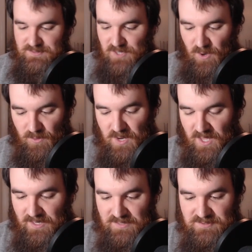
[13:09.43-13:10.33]
So,
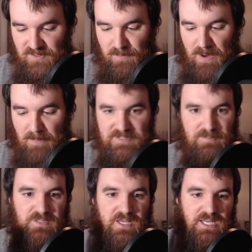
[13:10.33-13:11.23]
got some probably
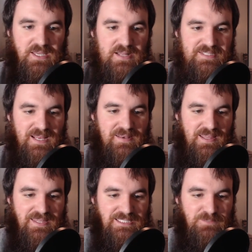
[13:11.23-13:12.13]
some blood and guts in
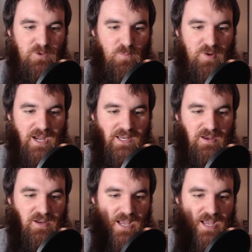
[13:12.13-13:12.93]
this film right here here.